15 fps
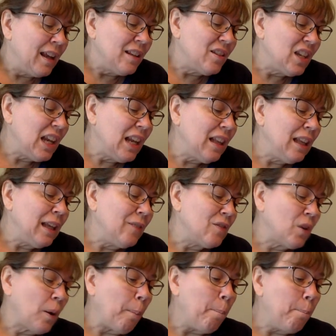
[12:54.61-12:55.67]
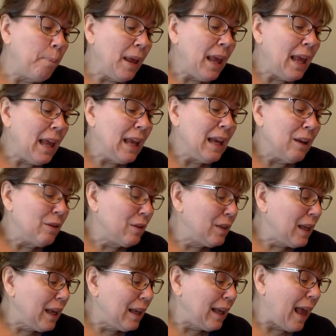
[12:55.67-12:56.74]
Tea leaves are big,
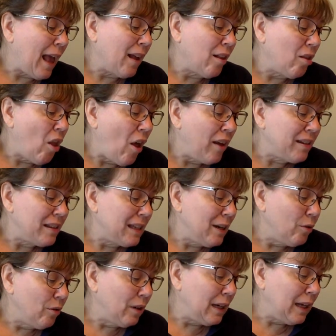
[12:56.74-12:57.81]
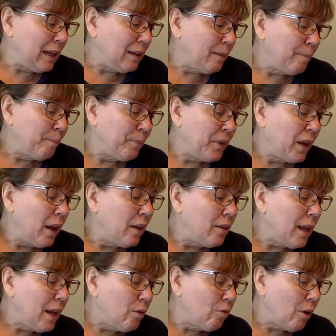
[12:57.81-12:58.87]
thick, and glossy green.
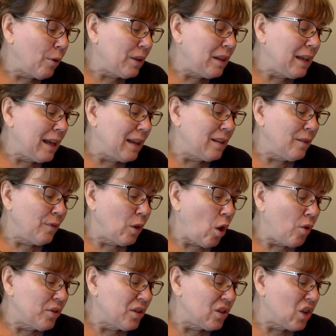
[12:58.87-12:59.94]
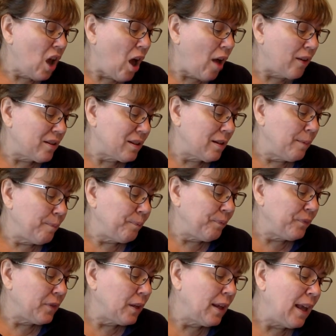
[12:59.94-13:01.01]
They grow at the end of long stalks.
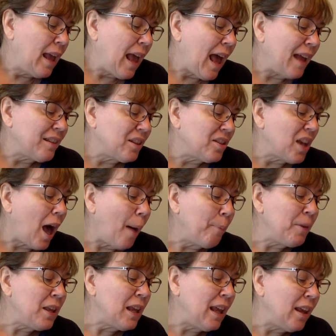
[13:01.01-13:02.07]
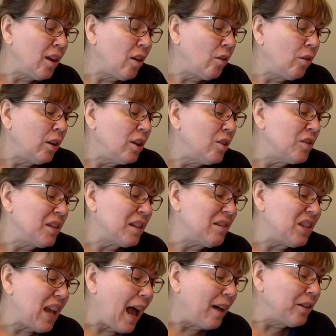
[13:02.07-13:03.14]
At the top of the hill, you sit
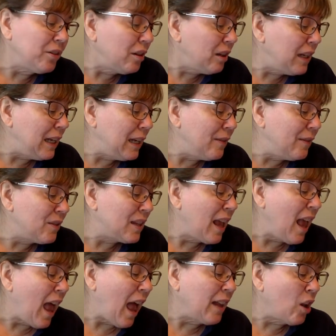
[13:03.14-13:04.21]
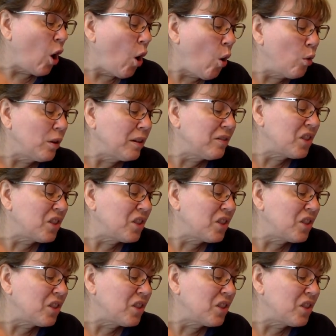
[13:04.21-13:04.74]
down on the leaves and hold on